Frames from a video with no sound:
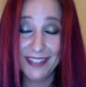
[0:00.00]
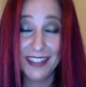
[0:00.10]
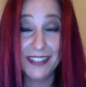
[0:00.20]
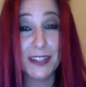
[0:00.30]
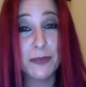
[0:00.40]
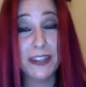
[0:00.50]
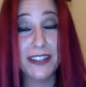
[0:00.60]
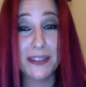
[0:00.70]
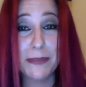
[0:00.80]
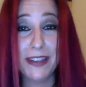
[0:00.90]
Sex
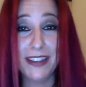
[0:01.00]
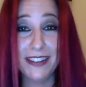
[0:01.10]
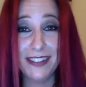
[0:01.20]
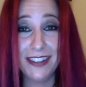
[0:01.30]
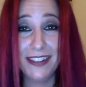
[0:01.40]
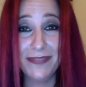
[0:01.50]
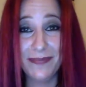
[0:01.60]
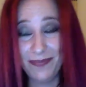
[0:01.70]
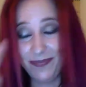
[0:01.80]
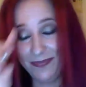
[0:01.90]
begins in the mind, does it not? It
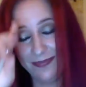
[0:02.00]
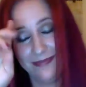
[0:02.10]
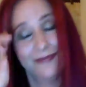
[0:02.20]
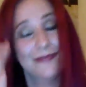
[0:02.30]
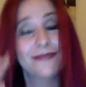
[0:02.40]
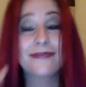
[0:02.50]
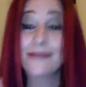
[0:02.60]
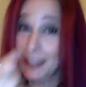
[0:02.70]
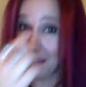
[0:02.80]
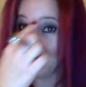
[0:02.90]

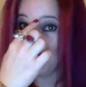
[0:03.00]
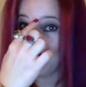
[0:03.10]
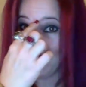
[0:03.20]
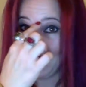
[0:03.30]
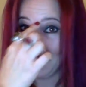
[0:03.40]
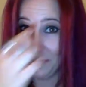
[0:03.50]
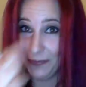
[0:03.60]
starts right here.